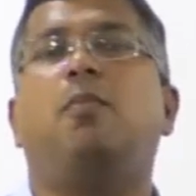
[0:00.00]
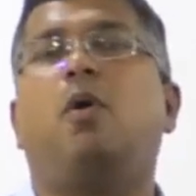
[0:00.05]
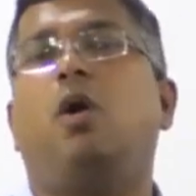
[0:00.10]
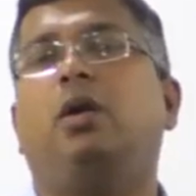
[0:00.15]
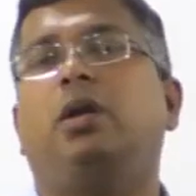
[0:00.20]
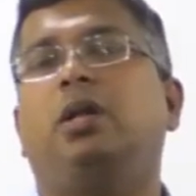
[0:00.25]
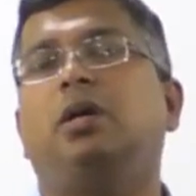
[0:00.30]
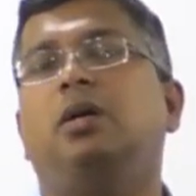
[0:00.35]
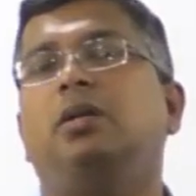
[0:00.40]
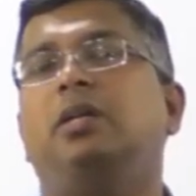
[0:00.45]

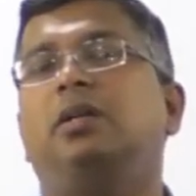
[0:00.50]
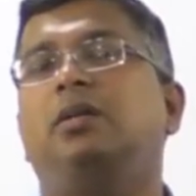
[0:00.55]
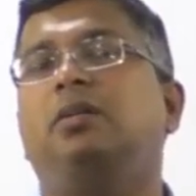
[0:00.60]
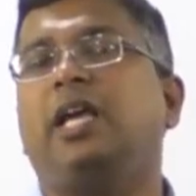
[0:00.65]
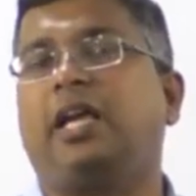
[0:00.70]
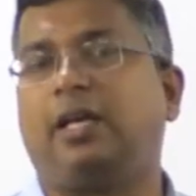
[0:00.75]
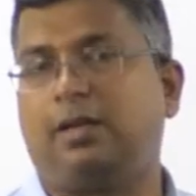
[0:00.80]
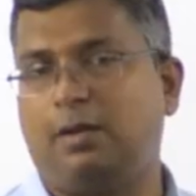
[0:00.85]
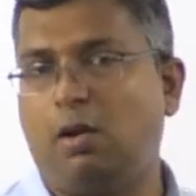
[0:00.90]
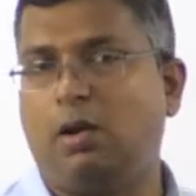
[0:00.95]
modern
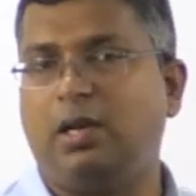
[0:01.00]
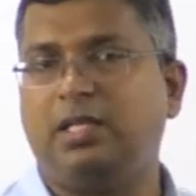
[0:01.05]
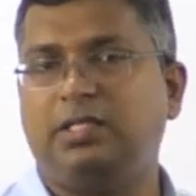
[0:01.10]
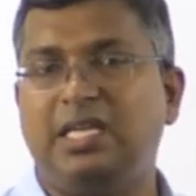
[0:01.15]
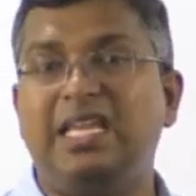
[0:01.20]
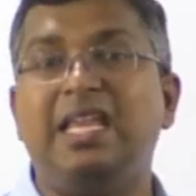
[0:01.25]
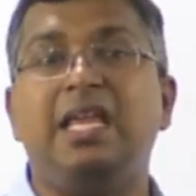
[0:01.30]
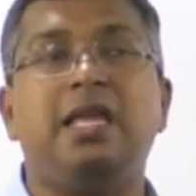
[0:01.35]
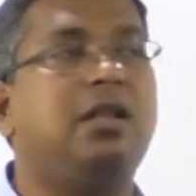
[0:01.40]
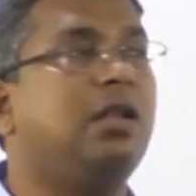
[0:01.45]

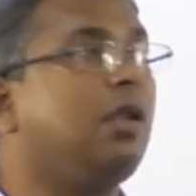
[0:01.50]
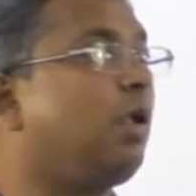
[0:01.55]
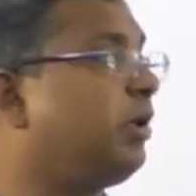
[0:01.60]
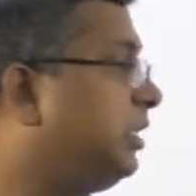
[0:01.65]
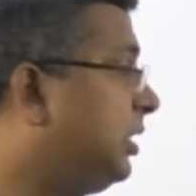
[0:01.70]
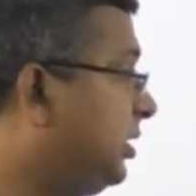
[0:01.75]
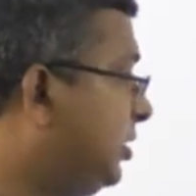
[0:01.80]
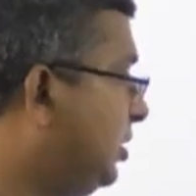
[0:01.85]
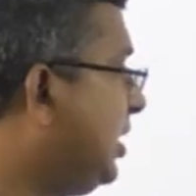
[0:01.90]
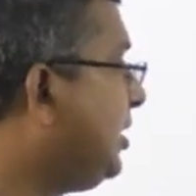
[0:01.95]
technology in
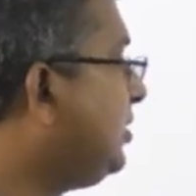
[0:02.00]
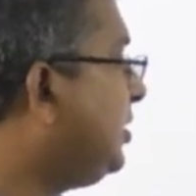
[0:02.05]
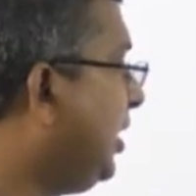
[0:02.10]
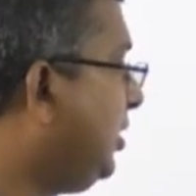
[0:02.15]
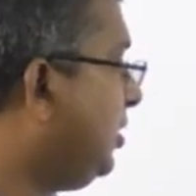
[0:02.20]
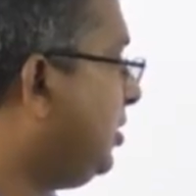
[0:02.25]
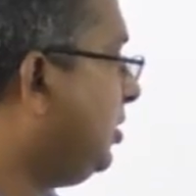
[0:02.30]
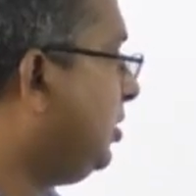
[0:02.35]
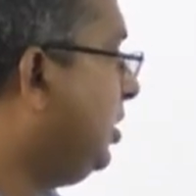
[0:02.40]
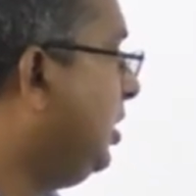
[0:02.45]
logistics
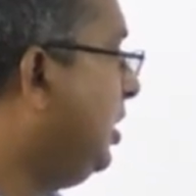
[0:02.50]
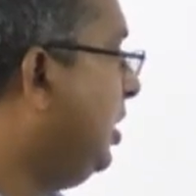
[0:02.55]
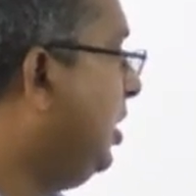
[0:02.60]
sector.